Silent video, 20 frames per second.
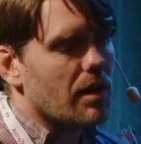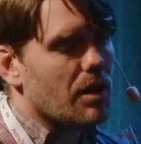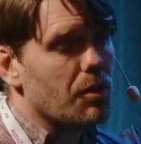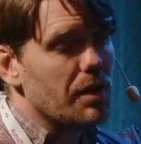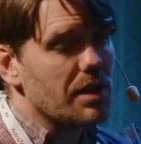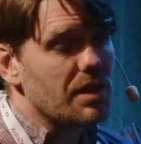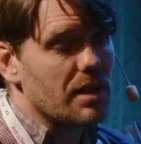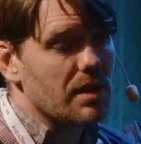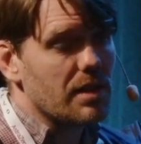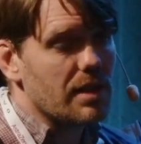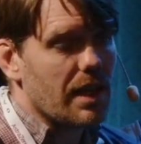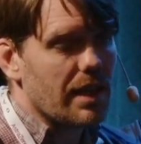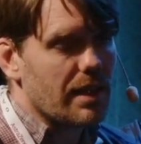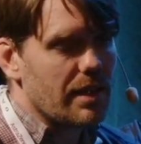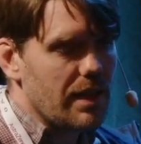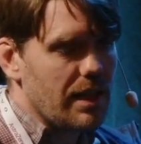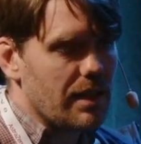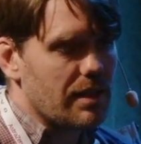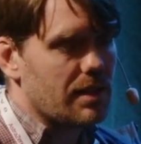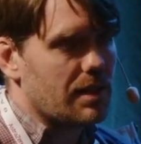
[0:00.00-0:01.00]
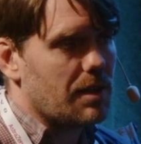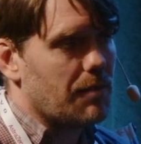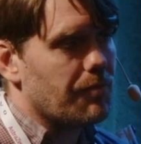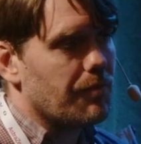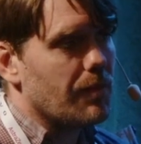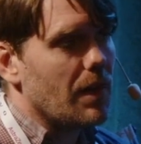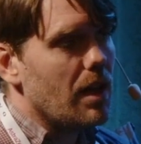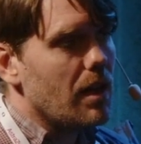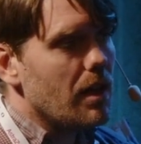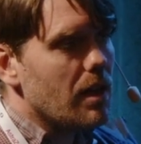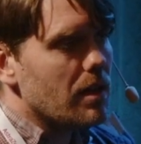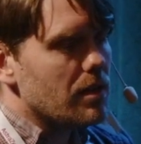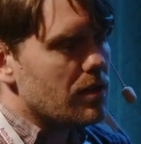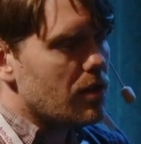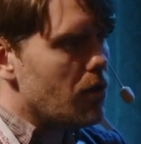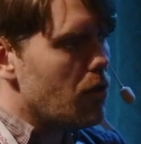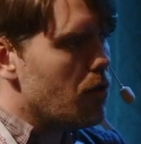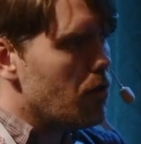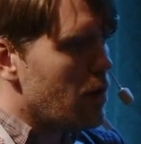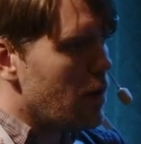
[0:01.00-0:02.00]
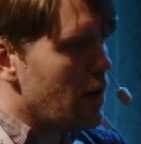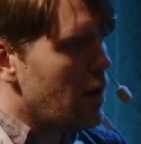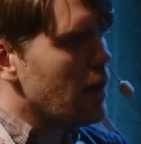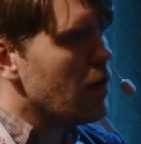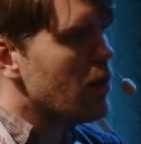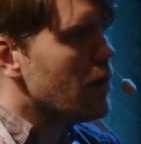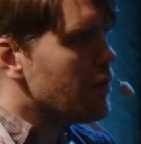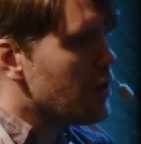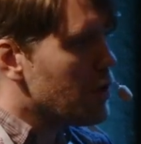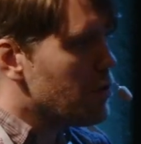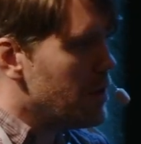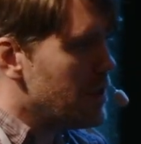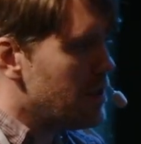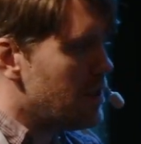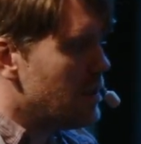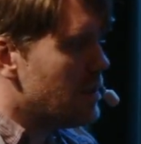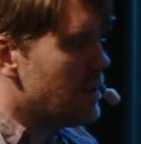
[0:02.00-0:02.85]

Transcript: questions like these. So a lot of the questions